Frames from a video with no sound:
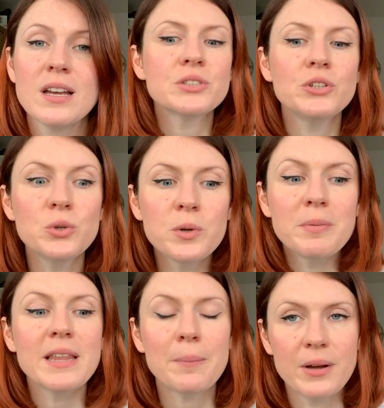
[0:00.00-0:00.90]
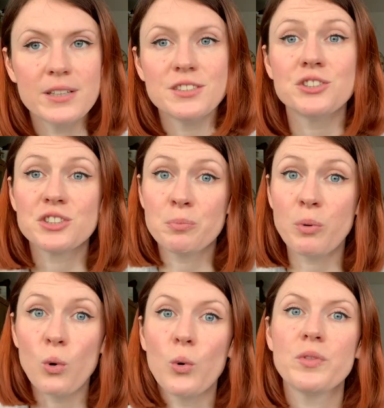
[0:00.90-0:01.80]
So you would be that person to
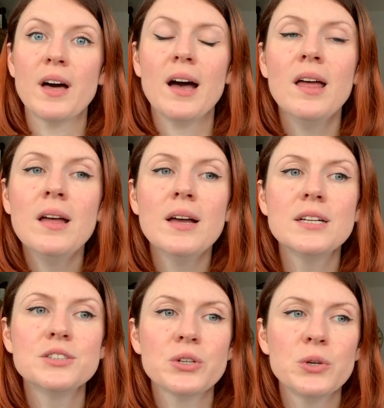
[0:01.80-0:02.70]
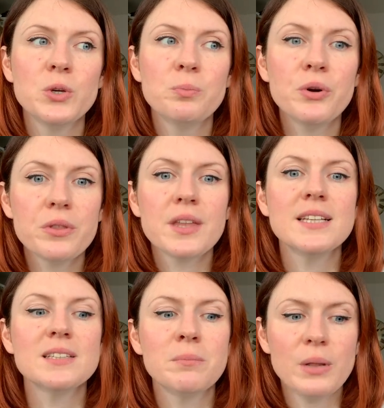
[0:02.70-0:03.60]
support that, to put
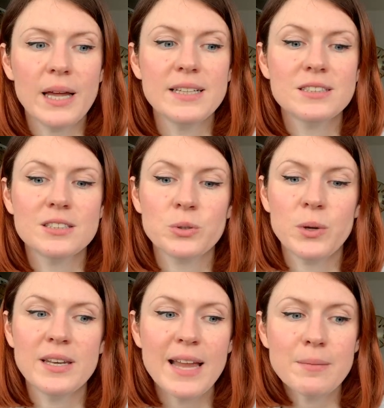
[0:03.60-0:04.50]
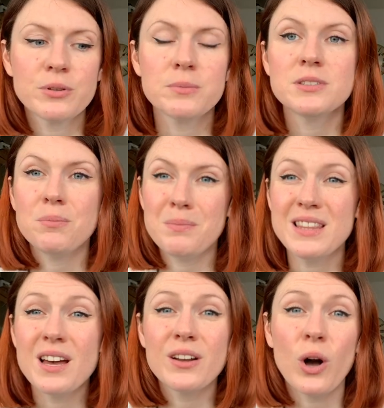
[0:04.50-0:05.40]
things in place to enable them to
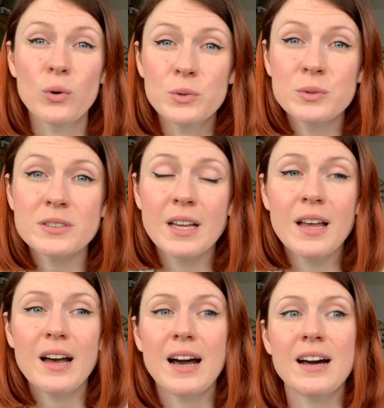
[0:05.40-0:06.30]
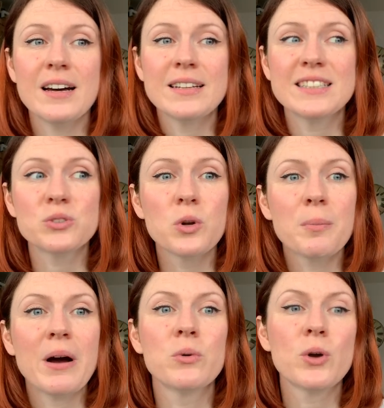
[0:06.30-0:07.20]
meet their goals. And it's all
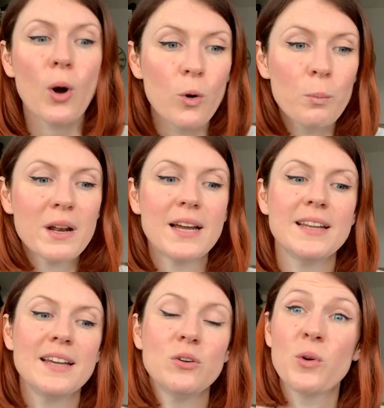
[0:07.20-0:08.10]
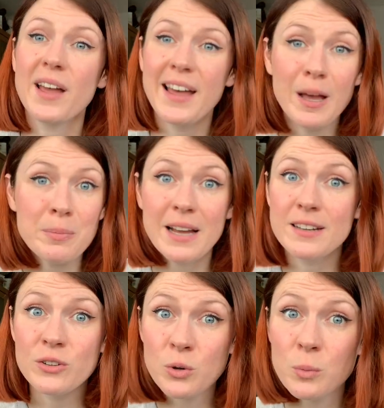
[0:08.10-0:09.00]
about goal planning or care
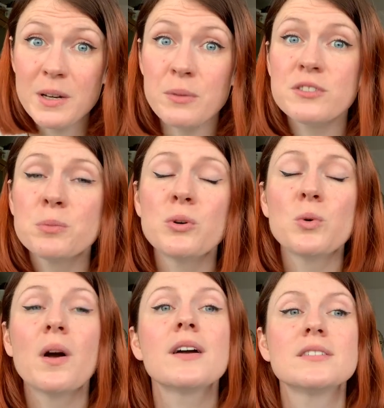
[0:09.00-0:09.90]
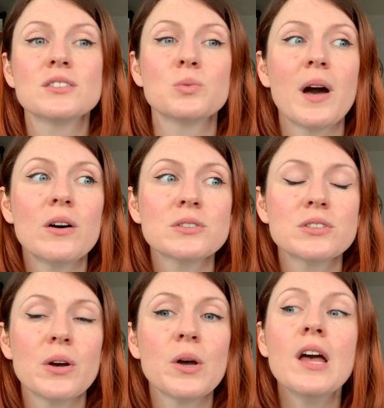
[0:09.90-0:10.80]
planning normally with support workers as well.
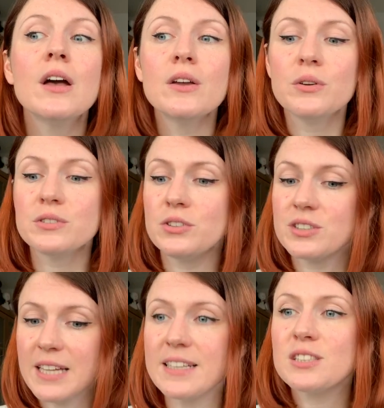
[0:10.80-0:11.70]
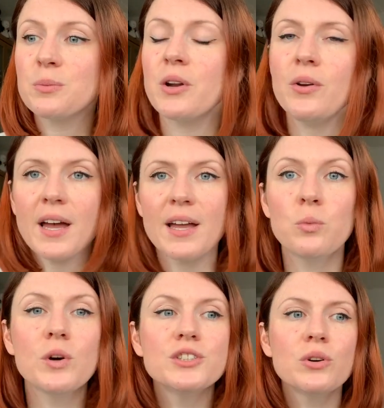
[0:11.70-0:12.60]
So you're saying to someone, okay,
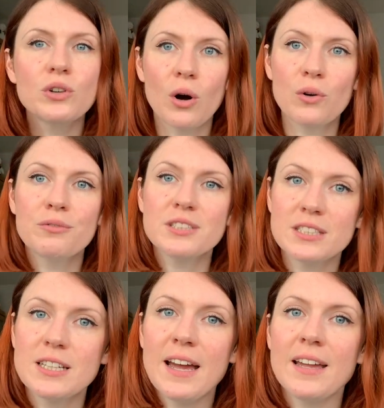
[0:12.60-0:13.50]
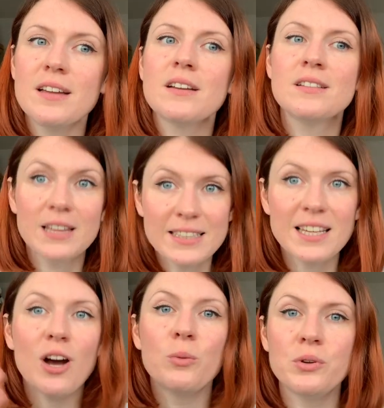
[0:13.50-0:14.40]
what is your goal for today? Let's
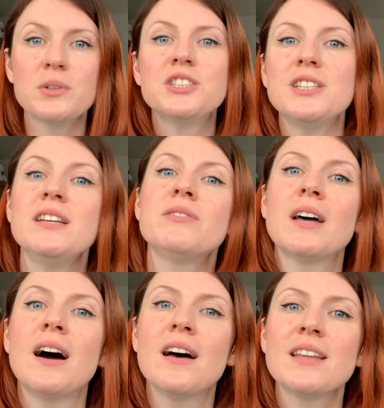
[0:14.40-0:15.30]
help you achieve that.